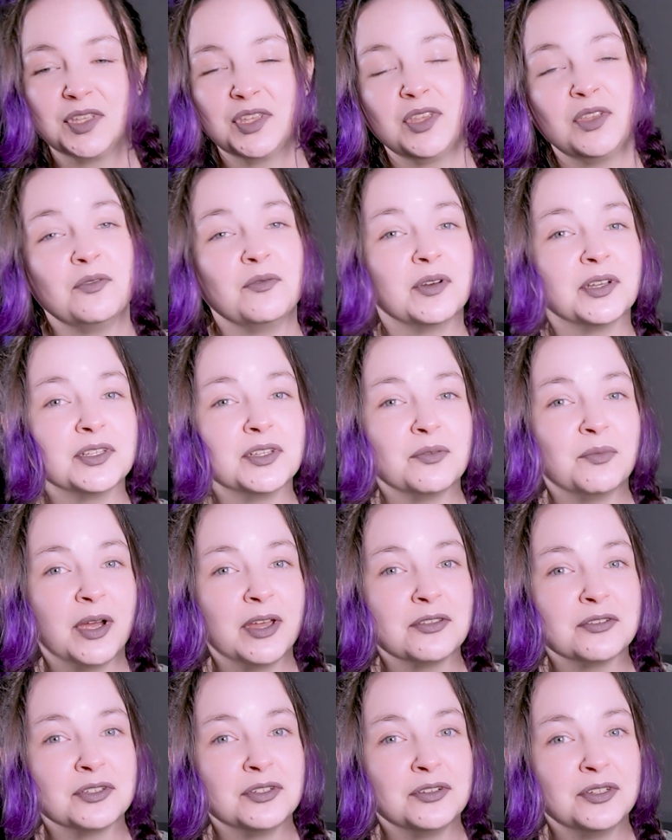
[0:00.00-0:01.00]
You want to
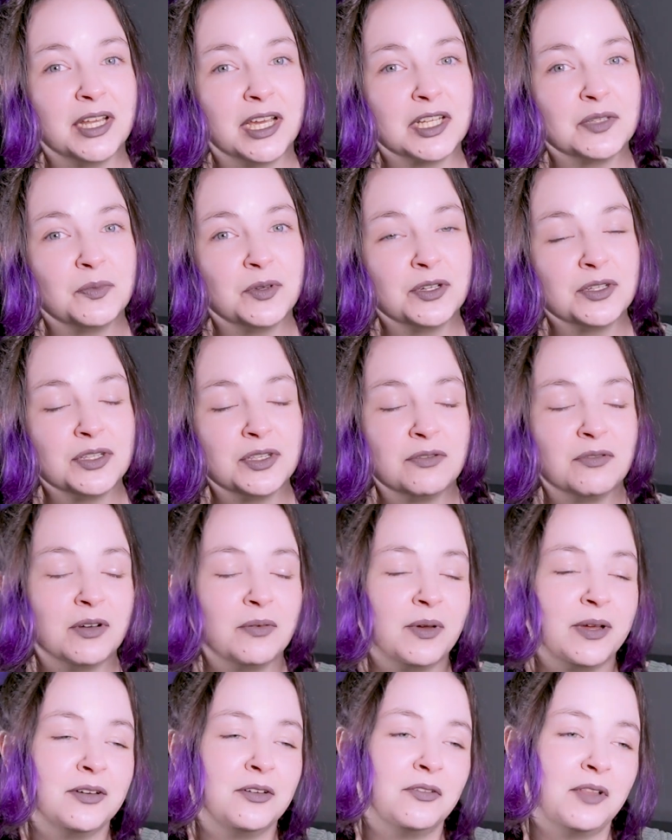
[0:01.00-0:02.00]
buy those new textbooks? You want
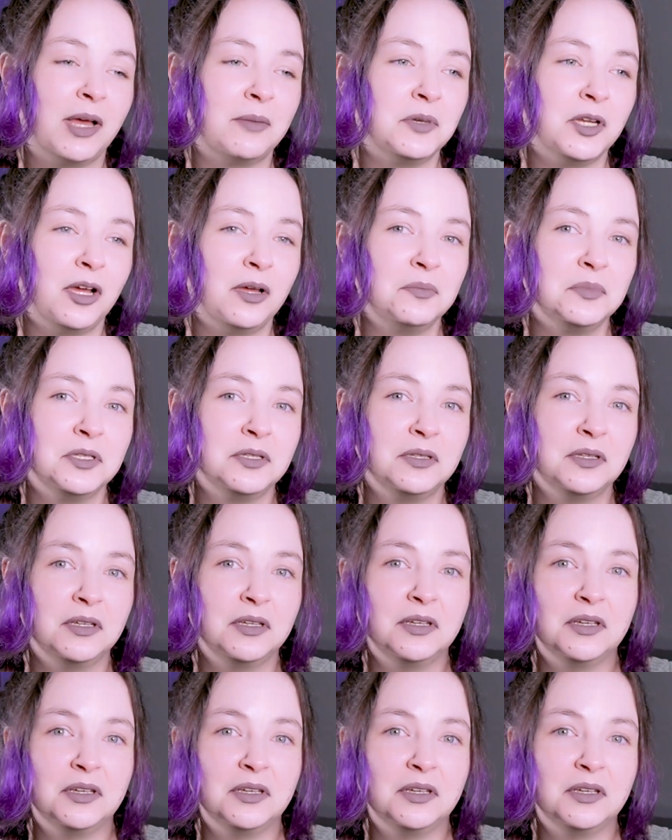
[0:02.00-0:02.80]
to buy new laptops?